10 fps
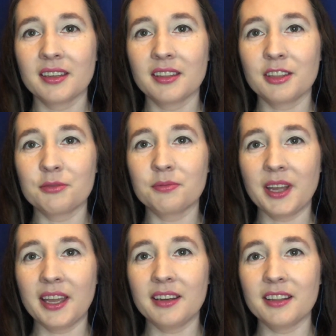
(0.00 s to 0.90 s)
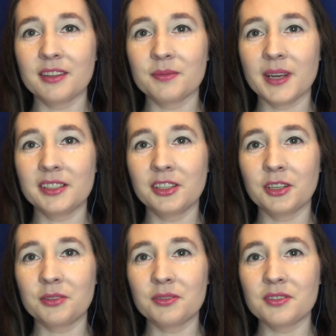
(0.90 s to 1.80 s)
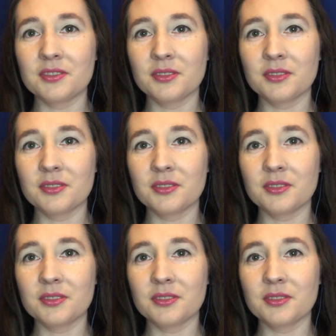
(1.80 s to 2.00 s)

the red in the red coats